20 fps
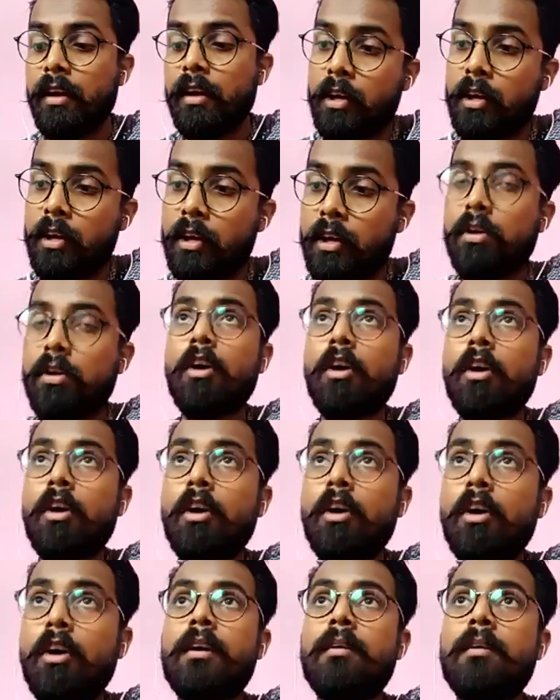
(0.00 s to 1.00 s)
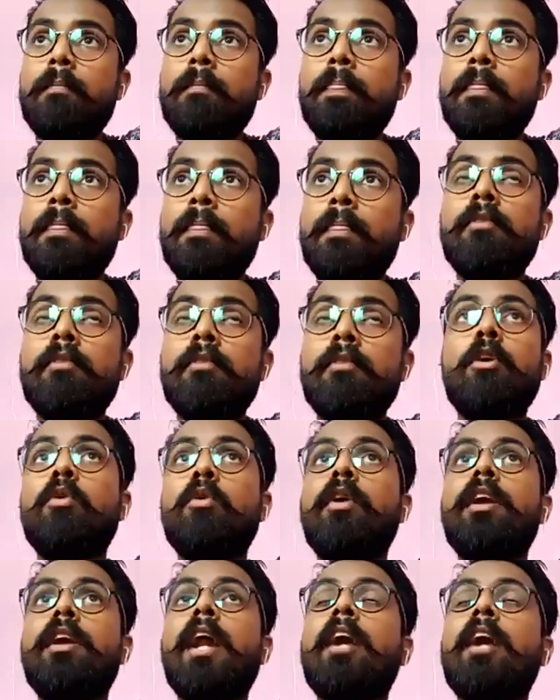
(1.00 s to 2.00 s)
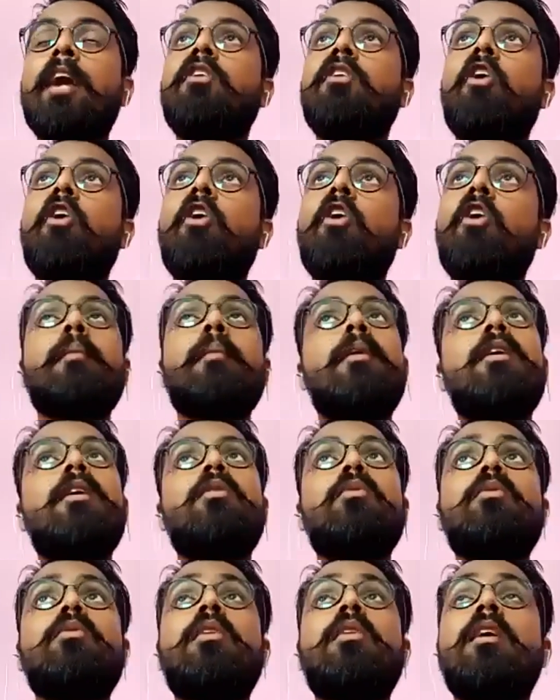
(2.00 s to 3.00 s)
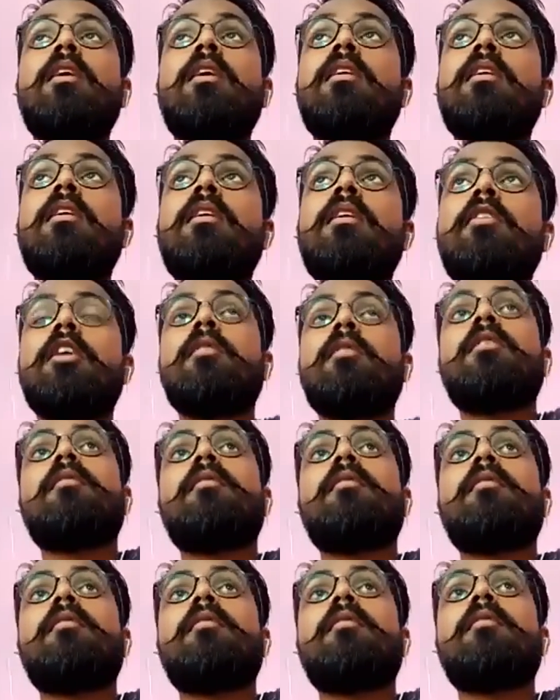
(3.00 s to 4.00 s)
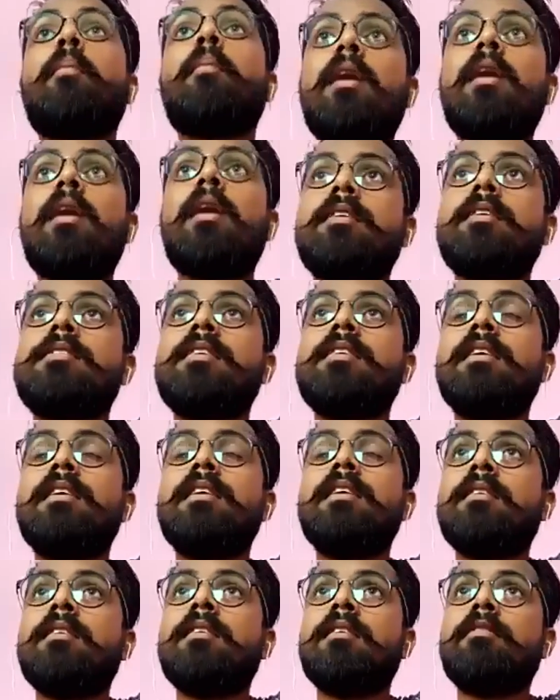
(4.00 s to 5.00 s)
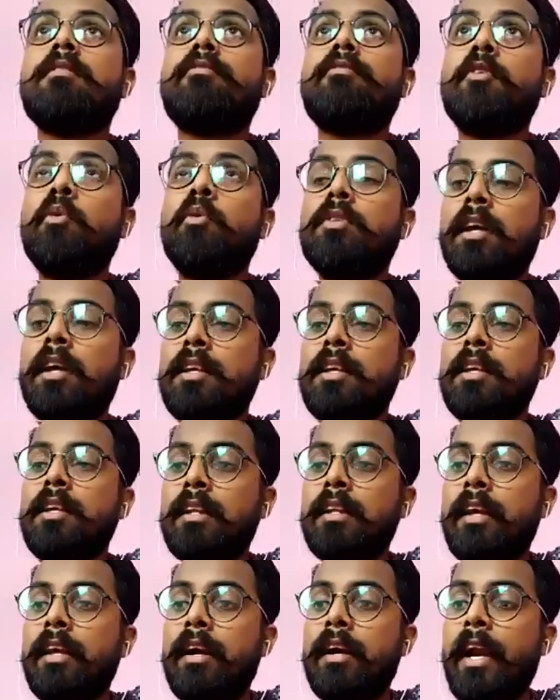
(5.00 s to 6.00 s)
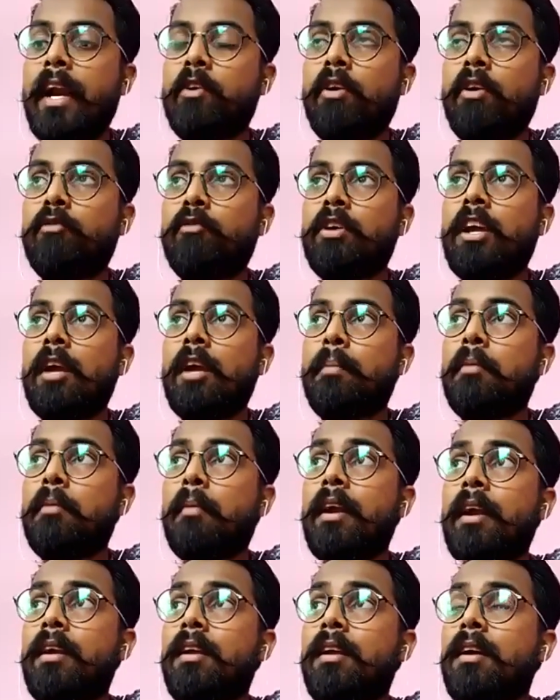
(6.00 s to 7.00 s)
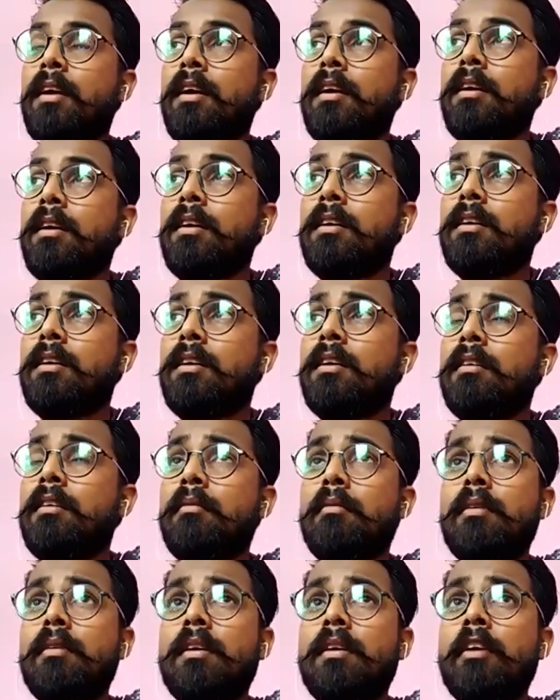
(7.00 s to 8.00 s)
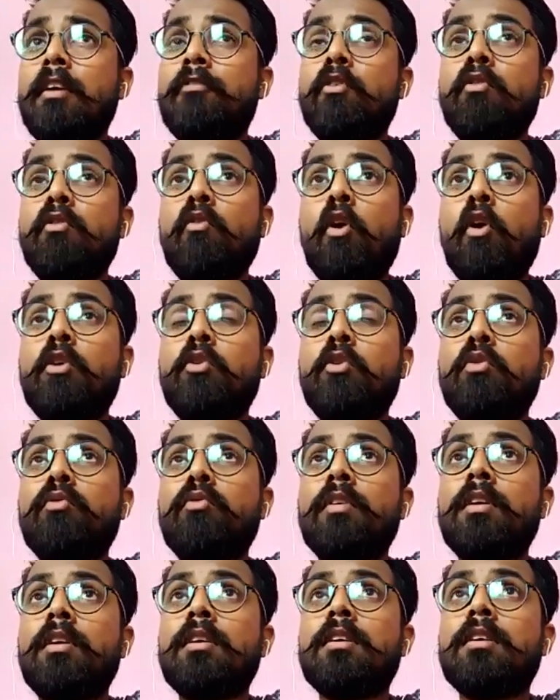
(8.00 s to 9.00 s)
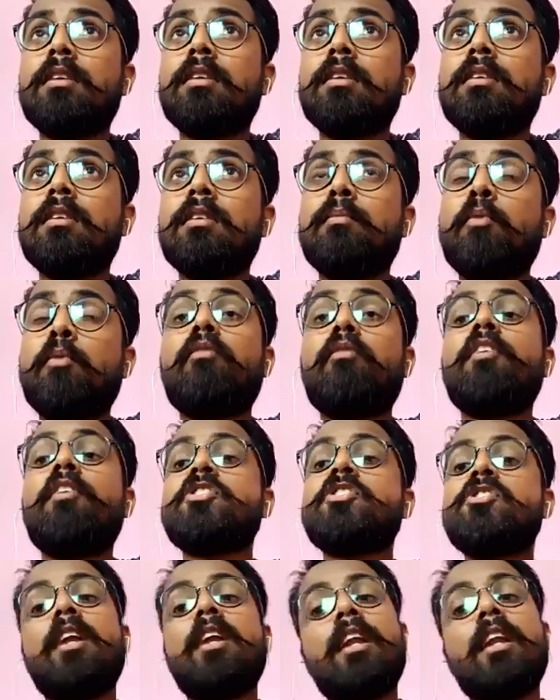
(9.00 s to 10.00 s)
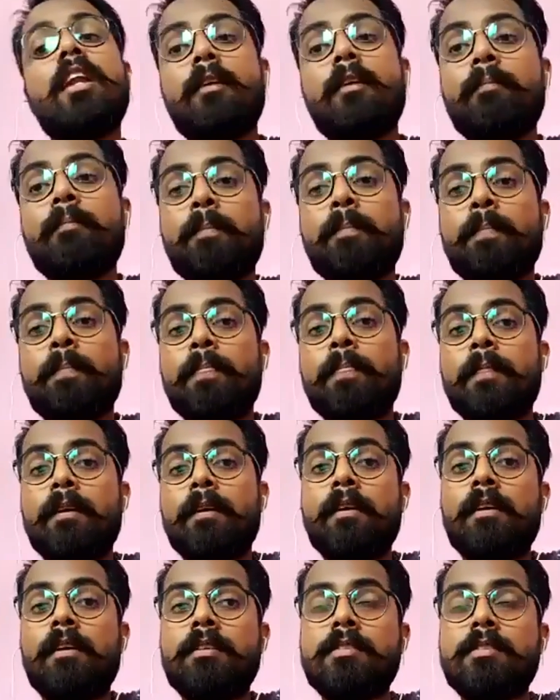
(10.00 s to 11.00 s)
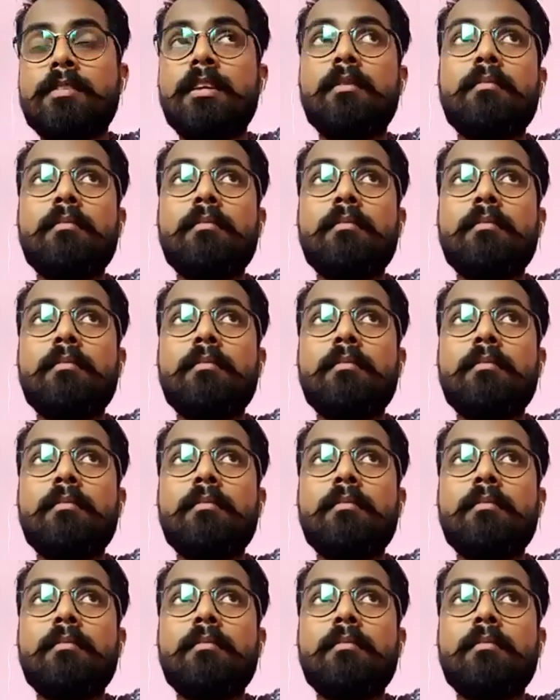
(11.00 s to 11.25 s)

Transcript: to government. Before doing that, you'll not be able to work properly. See, few things are there that you have to keep in mind if you want to work professionally. See,